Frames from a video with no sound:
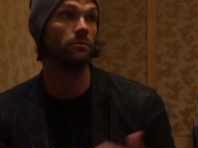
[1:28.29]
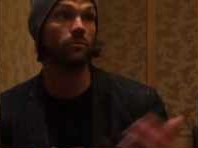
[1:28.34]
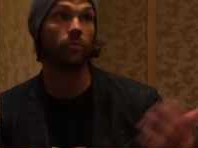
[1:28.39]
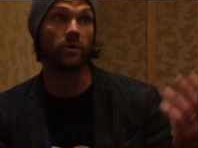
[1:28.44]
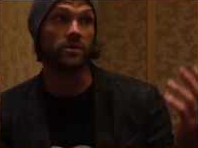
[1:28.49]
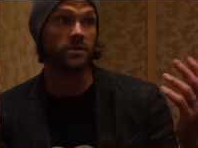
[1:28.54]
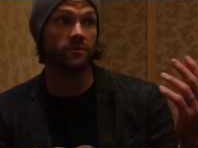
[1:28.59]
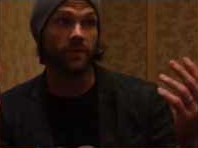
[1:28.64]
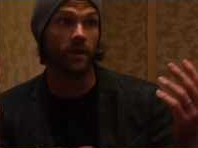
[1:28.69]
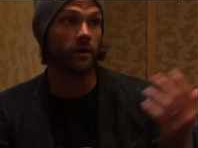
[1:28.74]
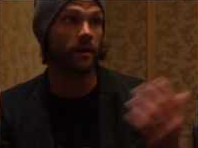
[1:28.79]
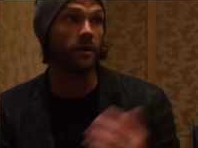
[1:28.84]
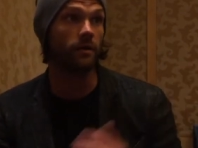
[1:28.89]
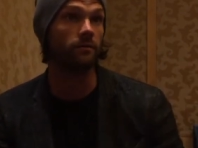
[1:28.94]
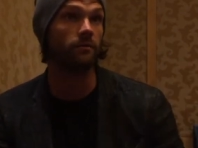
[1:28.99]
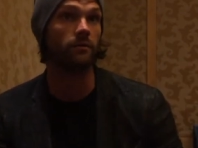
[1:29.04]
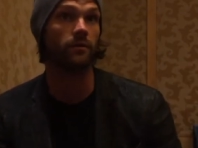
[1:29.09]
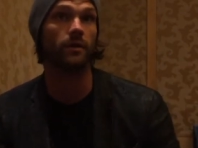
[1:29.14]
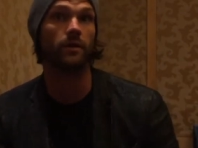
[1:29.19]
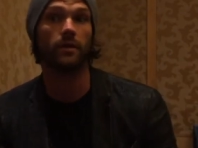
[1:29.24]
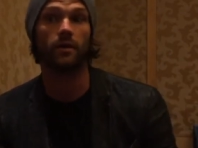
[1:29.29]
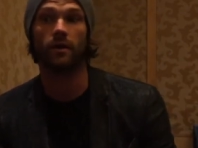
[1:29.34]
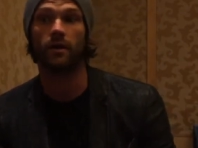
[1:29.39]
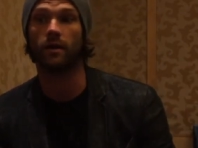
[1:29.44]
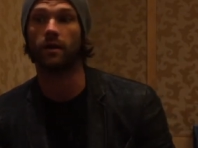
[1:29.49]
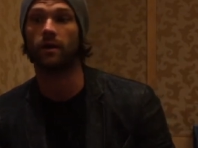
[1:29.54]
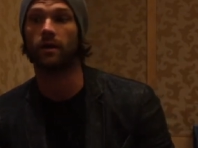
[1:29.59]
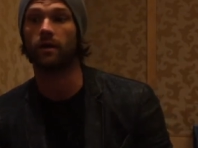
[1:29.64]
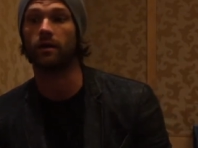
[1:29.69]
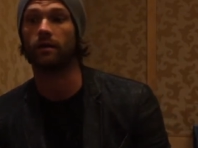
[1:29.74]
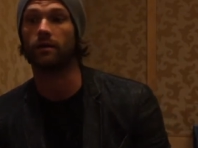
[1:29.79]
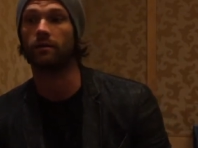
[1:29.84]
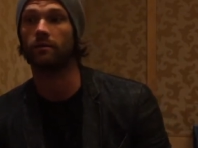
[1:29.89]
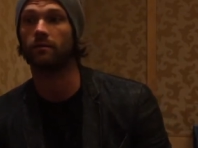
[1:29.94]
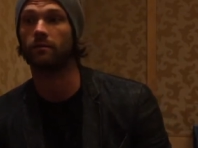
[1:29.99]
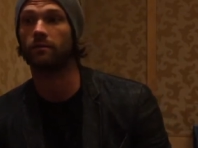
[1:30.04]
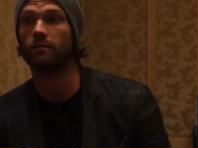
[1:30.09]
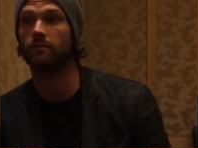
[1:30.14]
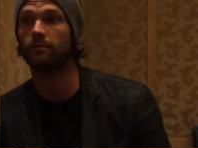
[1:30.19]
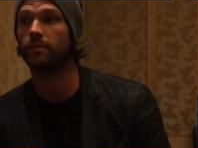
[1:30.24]
was a very uh,
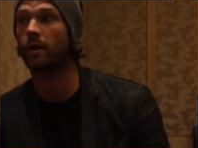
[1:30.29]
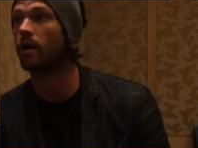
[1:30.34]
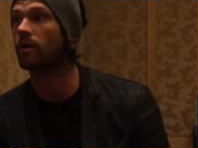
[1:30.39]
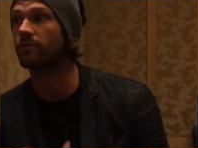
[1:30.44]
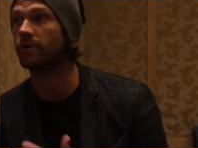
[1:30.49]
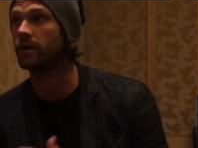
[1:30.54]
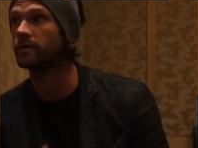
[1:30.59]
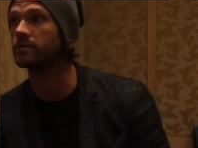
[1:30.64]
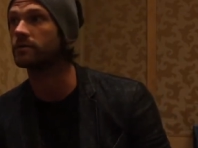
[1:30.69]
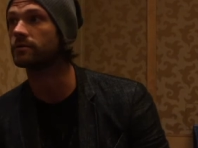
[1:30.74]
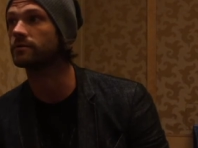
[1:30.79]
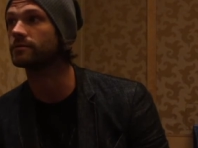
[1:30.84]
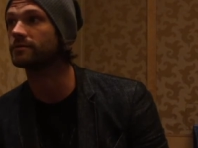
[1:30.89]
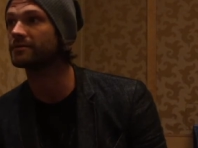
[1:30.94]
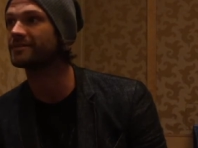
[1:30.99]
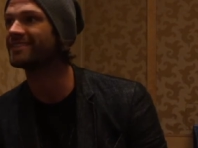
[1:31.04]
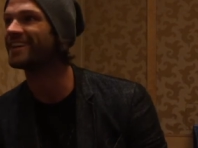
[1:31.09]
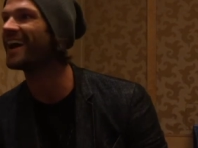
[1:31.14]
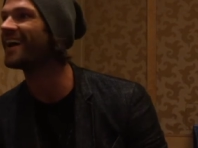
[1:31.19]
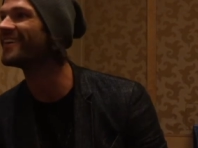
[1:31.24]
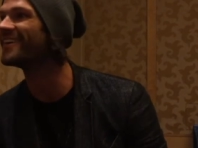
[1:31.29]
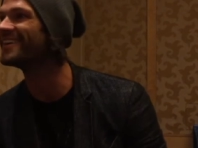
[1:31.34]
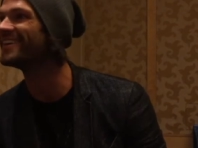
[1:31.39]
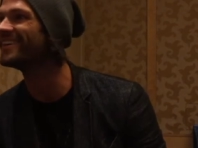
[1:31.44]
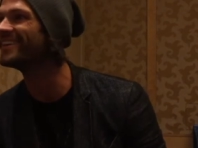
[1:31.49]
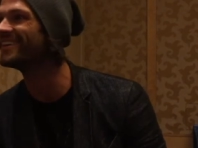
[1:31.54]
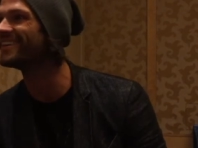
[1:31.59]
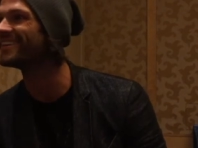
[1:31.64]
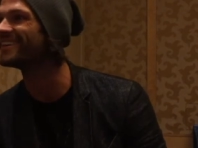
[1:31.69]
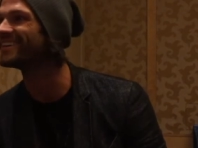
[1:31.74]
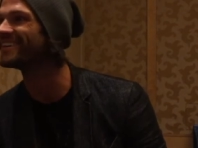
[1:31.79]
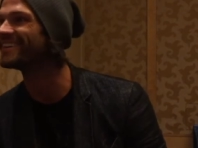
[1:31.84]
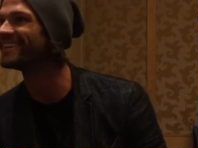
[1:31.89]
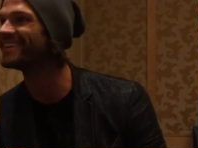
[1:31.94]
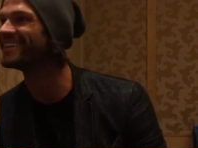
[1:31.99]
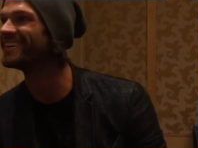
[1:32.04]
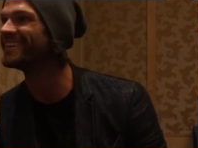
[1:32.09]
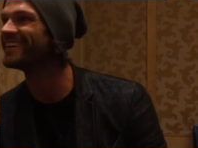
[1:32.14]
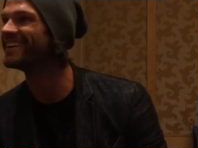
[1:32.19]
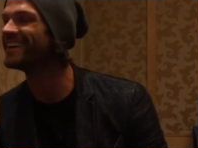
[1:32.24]
powerful hunter. How are you?
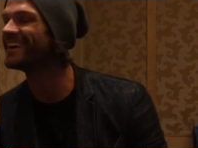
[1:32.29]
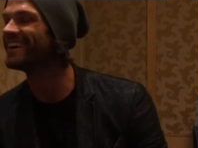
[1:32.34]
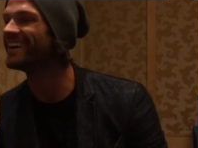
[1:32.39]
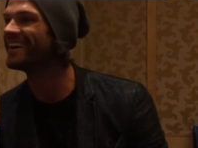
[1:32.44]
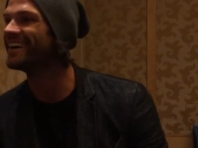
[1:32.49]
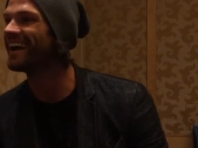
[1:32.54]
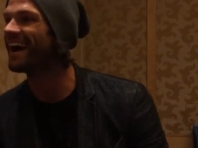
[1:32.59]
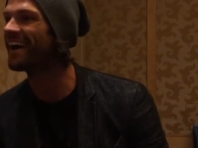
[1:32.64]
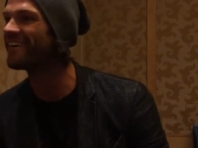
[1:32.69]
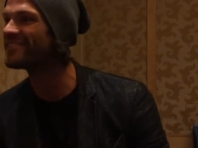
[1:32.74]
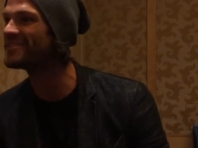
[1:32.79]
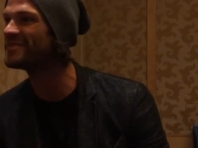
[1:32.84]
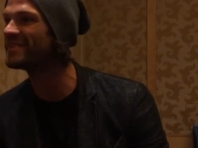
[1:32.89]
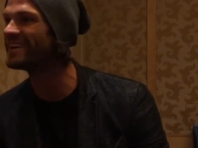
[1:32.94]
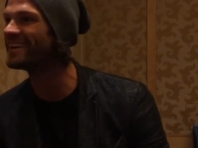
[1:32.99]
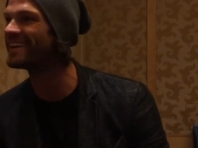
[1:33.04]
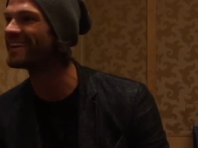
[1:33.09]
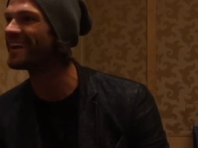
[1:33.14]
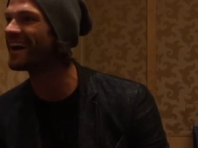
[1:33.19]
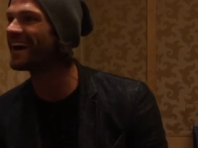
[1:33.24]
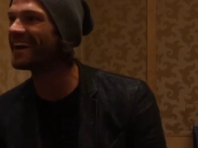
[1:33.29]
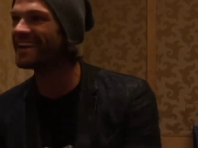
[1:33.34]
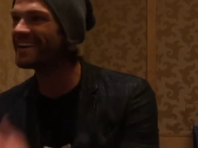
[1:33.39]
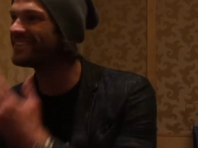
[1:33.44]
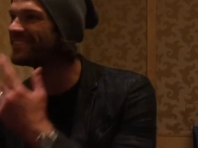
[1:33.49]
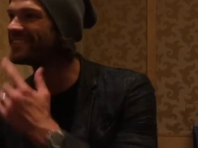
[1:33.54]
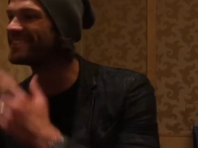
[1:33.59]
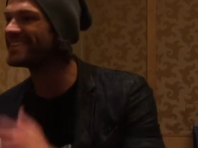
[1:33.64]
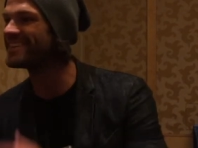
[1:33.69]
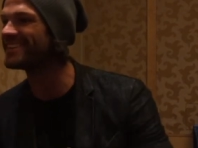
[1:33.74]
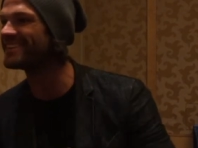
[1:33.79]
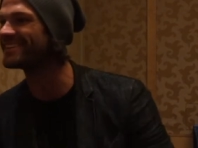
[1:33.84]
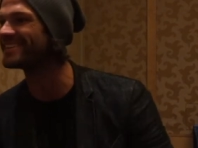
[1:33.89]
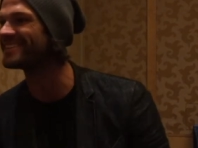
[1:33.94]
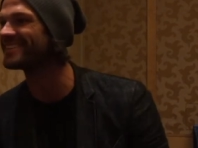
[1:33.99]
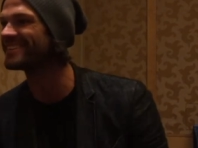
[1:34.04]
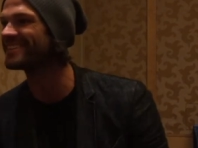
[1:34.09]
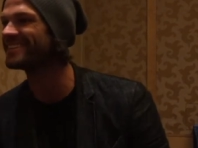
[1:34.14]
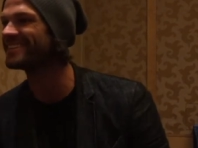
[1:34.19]
How I'm are you good. I didn't even see you.